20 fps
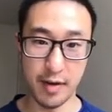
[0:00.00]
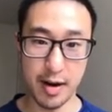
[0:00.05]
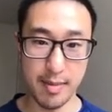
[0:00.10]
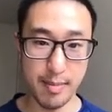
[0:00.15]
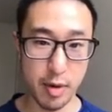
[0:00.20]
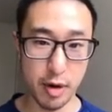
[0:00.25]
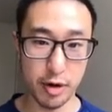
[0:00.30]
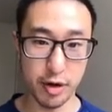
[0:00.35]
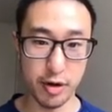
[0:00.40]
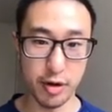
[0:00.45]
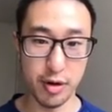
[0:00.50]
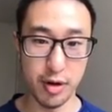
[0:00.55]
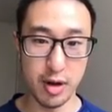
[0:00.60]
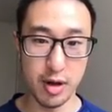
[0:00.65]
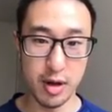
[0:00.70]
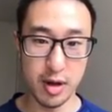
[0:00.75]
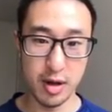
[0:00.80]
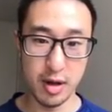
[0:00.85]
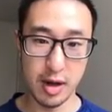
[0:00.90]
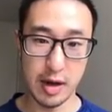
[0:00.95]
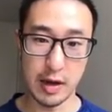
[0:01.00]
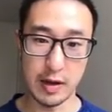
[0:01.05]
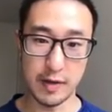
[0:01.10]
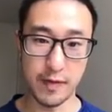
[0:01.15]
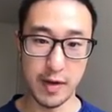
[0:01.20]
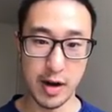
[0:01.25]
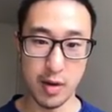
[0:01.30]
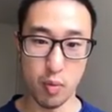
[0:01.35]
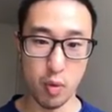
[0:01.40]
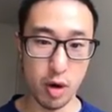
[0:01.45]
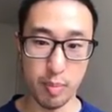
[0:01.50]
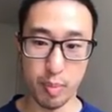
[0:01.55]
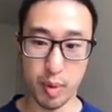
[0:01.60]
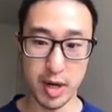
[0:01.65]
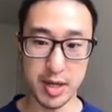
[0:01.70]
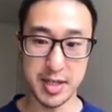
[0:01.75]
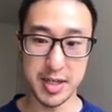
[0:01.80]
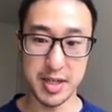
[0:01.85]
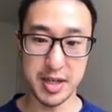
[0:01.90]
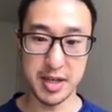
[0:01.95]
modern. It's very
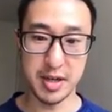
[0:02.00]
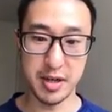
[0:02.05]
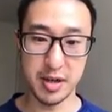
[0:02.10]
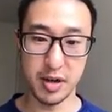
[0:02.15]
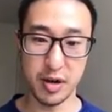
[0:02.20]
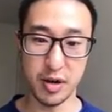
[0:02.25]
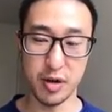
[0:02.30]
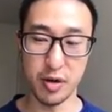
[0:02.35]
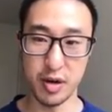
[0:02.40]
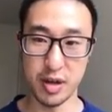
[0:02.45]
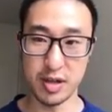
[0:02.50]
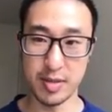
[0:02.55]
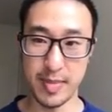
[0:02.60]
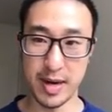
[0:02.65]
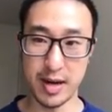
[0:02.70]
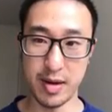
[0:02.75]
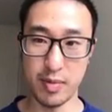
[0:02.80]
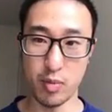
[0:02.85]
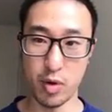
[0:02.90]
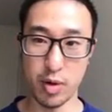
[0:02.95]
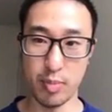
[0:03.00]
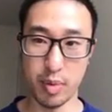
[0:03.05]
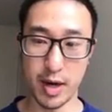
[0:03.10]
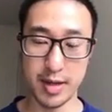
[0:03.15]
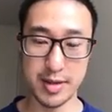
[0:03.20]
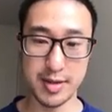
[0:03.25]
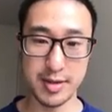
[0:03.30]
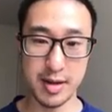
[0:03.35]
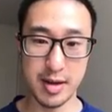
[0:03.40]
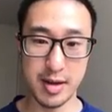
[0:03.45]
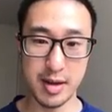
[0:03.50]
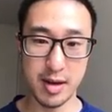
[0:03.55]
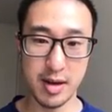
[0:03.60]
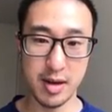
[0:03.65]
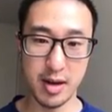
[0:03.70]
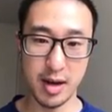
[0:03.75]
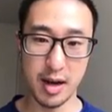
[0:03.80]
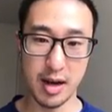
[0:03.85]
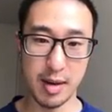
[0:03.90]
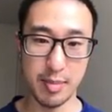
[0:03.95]
WordPressy. It's made in WordPress,
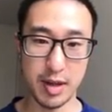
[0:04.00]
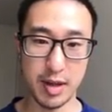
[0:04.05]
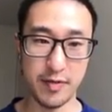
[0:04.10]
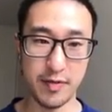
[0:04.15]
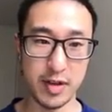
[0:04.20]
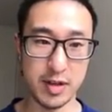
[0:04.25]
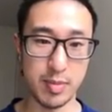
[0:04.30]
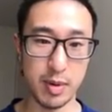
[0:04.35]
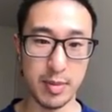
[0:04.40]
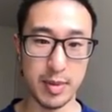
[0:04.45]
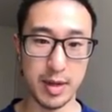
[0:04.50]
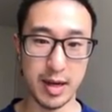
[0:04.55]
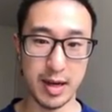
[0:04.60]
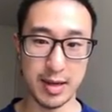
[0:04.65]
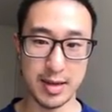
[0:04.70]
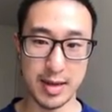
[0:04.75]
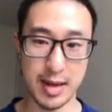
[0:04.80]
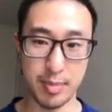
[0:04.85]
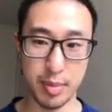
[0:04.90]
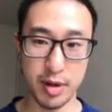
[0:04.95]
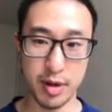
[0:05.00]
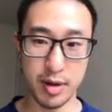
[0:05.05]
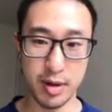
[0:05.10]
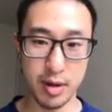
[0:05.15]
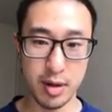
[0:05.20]
and I believe it's probably like a template.